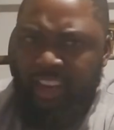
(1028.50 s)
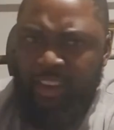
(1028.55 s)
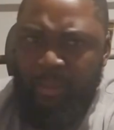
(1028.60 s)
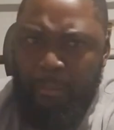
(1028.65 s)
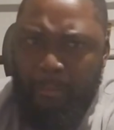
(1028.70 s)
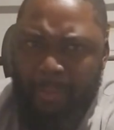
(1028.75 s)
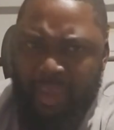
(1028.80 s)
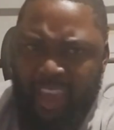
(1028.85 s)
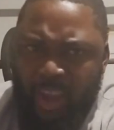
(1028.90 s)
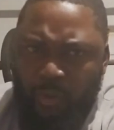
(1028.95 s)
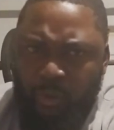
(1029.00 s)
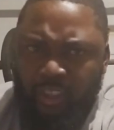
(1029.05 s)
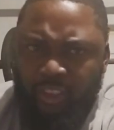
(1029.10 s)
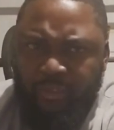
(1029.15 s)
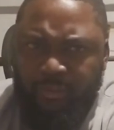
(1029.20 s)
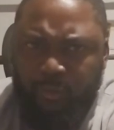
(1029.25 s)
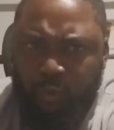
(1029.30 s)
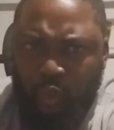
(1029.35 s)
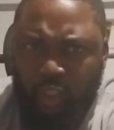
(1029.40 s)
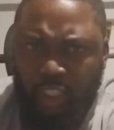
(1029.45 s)
and mad with the
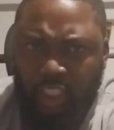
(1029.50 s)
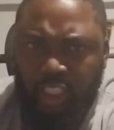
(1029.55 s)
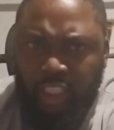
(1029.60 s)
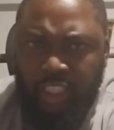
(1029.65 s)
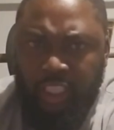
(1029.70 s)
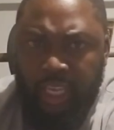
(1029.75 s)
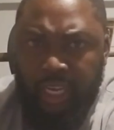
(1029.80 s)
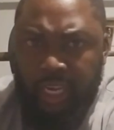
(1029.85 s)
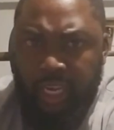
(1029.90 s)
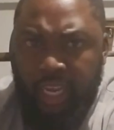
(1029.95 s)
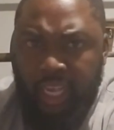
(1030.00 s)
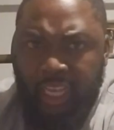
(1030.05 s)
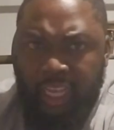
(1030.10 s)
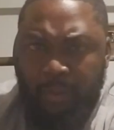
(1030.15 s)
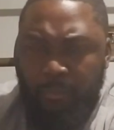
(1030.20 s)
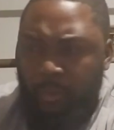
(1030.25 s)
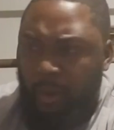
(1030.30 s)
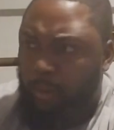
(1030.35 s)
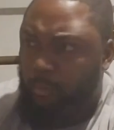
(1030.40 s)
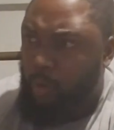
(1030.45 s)
fridge. It's kind of like I
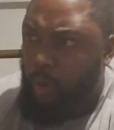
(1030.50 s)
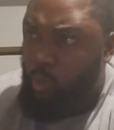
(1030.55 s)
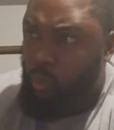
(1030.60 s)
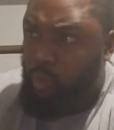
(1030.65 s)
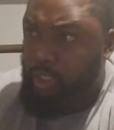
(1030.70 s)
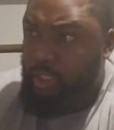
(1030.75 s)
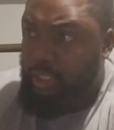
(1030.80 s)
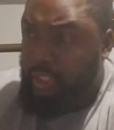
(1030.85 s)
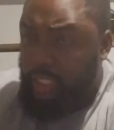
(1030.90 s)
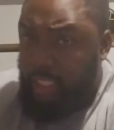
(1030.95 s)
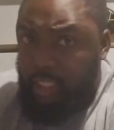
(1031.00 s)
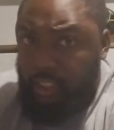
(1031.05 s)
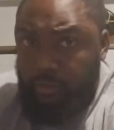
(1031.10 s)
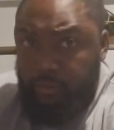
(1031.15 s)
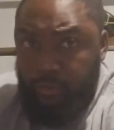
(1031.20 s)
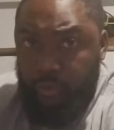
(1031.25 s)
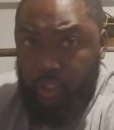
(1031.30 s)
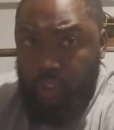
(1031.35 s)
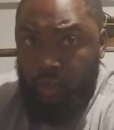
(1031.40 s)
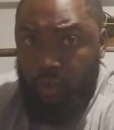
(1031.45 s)
want to tear this
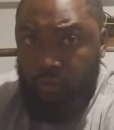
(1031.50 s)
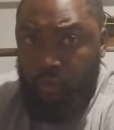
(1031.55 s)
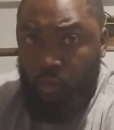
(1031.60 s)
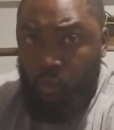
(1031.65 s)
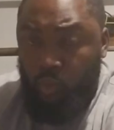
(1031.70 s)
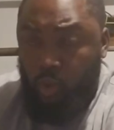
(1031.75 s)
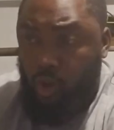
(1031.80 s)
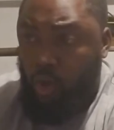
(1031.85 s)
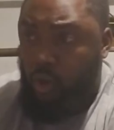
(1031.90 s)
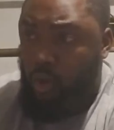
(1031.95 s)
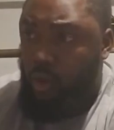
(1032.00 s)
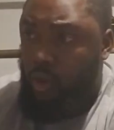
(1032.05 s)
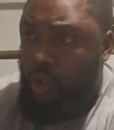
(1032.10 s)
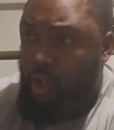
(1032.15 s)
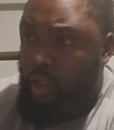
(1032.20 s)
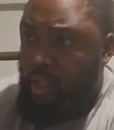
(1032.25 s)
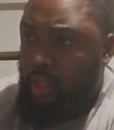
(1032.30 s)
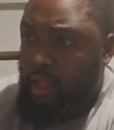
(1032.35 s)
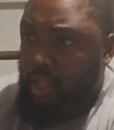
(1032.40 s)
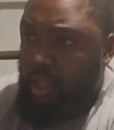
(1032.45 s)
fridge off the wall.
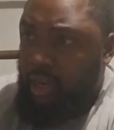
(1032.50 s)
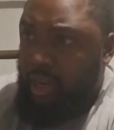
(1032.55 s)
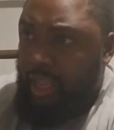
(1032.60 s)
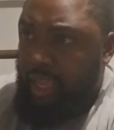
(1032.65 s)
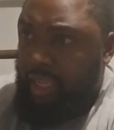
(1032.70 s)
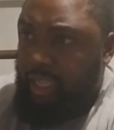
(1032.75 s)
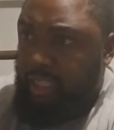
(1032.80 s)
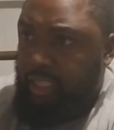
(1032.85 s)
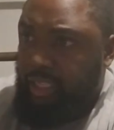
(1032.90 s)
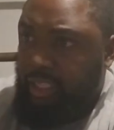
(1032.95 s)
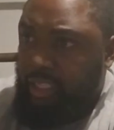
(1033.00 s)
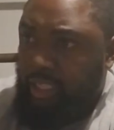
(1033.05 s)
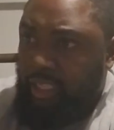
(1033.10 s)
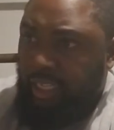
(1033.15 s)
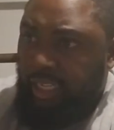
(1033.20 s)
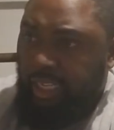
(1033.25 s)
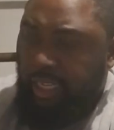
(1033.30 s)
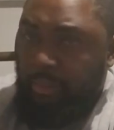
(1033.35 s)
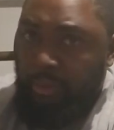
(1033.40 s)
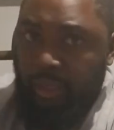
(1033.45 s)
Like,
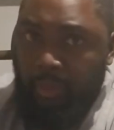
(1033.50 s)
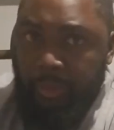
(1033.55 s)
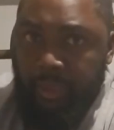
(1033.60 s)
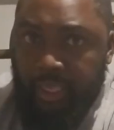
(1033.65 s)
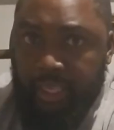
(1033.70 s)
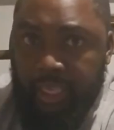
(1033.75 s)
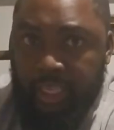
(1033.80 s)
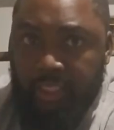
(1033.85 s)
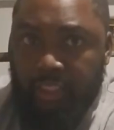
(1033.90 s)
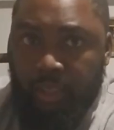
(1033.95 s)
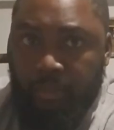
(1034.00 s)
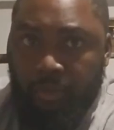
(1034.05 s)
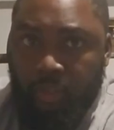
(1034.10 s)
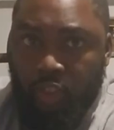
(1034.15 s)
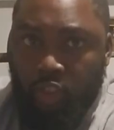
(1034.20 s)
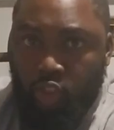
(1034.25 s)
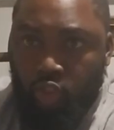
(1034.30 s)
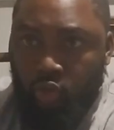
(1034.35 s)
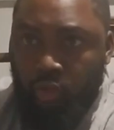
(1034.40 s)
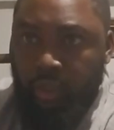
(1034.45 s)
let me get something to
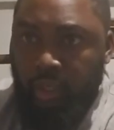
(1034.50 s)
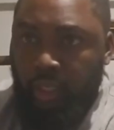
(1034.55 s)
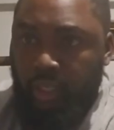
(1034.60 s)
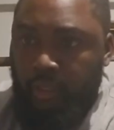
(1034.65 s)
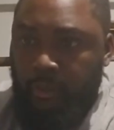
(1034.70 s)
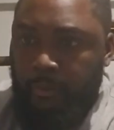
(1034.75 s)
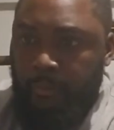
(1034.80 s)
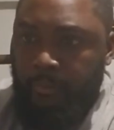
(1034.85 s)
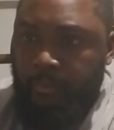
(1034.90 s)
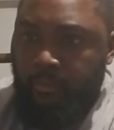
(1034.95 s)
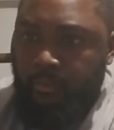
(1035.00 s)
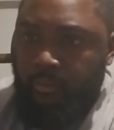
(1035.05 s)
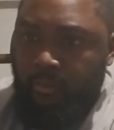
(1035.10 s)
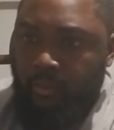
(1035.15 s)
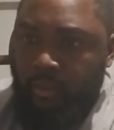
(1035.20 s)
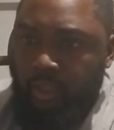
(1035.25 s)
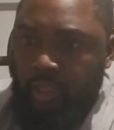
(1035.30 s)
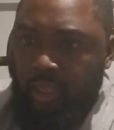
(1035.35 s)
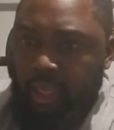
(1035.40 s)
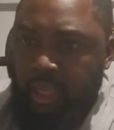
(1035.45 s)
drink.
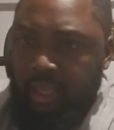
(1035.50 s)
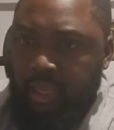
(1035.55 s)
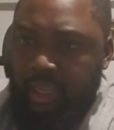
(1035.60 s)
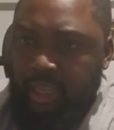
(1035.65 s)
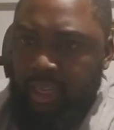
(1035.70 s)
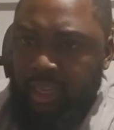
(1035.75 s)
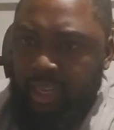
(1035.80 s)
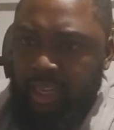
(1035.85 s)
And then